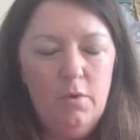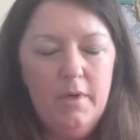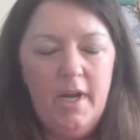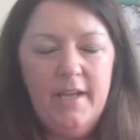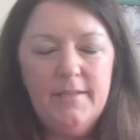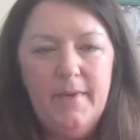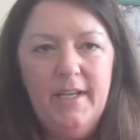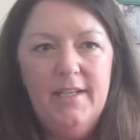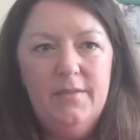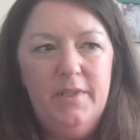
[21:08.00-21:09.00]
Well, when I ask
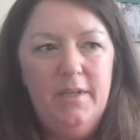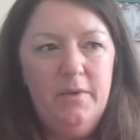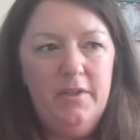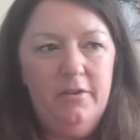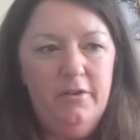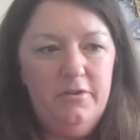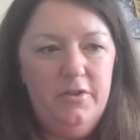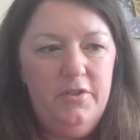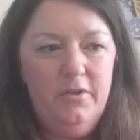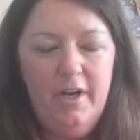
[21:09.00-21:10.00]
my kids what they want at the
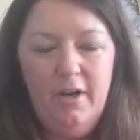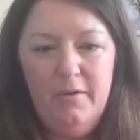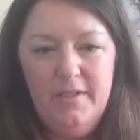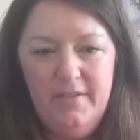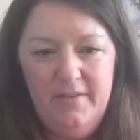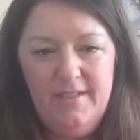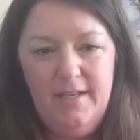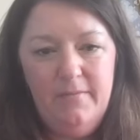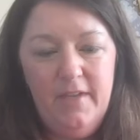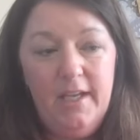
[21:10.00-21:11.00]
grocery store, I always get the
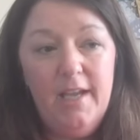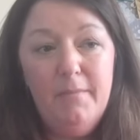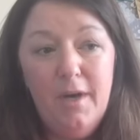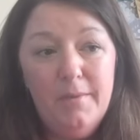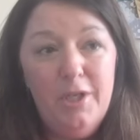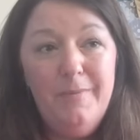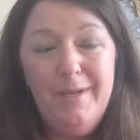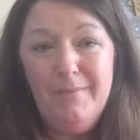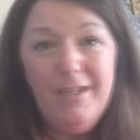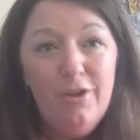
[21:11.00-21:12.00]
same thing. Hey, mom, can you
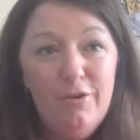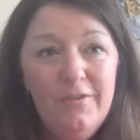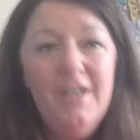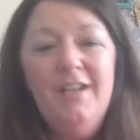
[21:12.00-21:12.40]
make meatloaf?